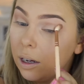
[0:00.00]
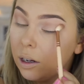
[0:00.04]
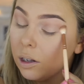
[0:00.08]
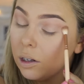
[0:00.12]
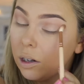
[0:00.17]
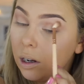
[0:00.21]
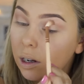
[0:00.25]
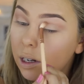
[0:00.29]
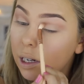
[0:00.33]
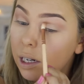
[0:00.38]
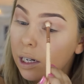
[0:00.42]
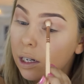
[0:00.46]

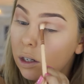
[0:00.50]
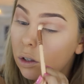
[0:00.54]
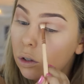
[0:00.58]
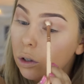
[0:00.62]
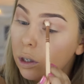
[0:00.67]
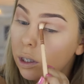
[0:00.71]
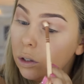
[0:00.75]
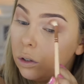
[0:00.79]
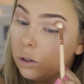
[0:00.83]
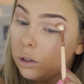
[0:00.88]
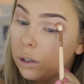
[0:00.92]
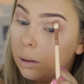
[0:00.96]
I need to
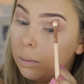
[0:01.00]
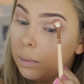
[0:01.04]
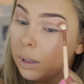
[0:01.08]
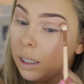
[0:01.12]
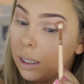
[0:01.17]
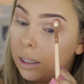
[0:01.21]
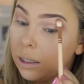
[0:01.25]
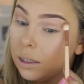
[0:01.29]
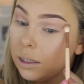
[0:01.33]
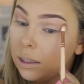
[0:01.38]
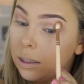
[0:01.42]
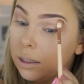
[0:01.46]
try and do
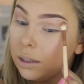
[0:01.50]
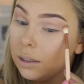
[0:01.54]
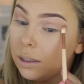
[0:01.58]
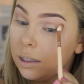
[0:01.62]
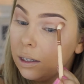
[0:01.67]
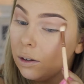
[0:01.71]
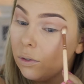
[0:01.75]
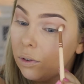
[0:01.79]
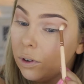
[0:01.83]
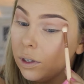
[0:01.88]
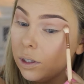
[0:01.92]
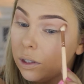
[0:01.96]
something
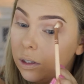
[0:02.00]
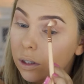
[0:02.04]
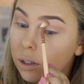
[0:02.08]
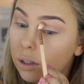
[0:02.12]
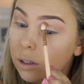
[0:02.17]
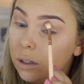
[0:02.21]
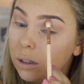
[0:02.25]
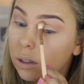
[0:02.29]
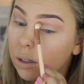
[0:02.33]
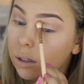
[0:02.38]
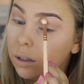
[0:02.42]
different.